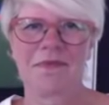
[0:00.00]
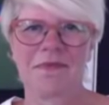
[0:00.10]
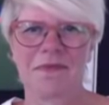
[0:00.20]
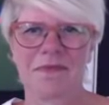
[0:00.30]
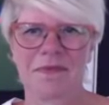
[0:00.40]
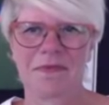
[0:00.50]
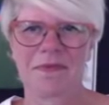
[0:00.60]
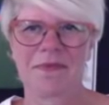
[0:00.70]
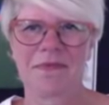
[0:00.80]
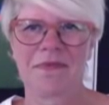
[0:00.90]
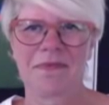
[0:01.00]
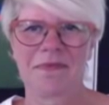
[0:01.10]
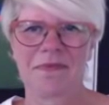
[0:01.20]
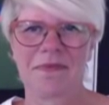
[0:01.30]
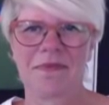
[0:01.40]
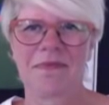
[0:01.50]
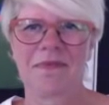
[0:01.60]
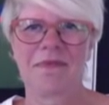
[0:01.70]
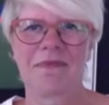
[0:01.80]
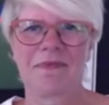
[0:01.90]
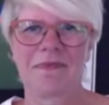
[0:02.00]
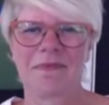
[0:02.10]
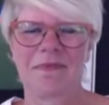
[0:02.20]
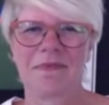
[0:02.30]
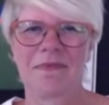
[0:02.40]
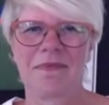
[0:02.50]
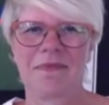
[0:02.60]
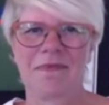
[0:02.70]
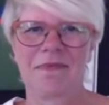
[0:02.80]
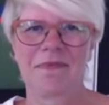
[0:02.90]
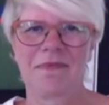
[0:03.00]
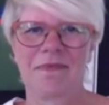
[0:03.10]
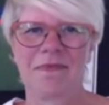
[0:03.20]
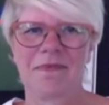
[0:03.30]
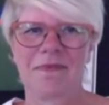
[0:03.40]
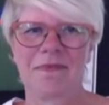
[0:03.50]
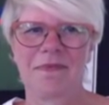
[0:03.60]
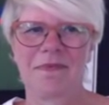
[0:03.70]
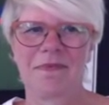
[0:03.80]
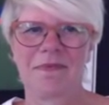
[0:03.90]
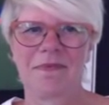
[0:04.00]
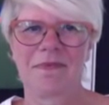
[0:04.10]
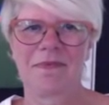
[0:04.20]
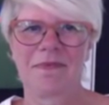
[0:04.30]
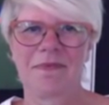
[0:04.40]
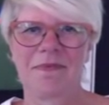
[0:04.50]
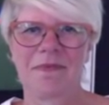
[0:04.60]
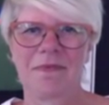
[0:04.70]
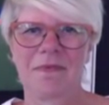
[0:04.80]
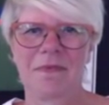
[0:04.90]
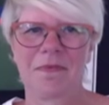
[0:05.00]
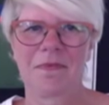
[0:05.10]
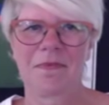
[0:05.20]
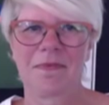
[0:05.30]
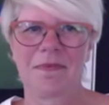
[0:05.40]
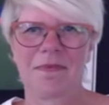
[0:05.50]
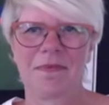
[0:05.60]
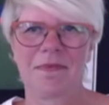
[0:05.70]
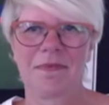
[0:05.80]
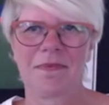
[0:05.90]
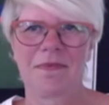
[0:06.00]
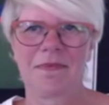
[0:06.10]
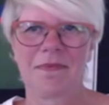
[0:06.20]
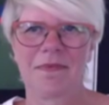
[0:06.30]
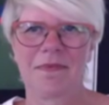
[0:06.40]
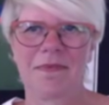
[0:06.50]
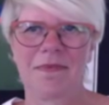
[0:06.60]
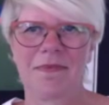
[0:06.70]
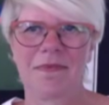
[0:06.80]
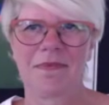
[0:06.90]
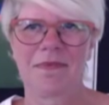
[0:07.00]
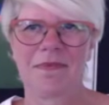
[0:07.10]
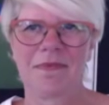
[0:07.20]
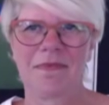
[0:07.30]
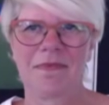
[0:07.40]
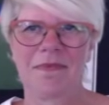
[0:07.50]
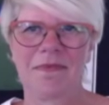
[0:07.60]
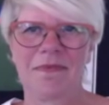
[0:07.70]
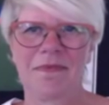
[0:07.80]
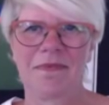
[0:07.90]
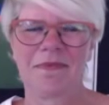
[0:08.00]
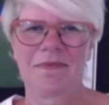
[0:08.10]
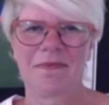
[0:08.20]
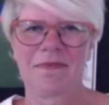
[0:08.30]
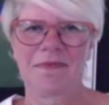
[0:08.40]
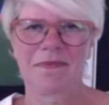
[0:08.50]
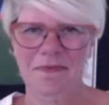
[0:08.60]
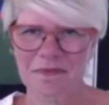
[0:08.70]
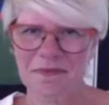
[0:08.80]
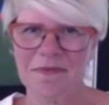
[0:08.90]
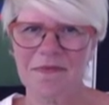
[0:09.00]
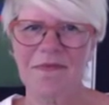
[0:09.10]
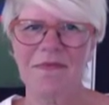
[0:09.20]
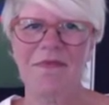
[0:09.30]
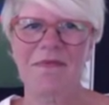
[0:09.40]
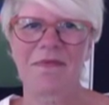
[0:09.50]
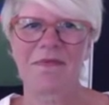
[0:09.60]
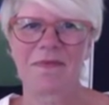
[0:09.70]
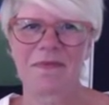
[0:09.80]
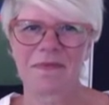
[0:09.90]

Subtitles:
will work really well with it. It freezes. One of the best desserts I ever made was I made a chocolate tiramisu, and it did not come out,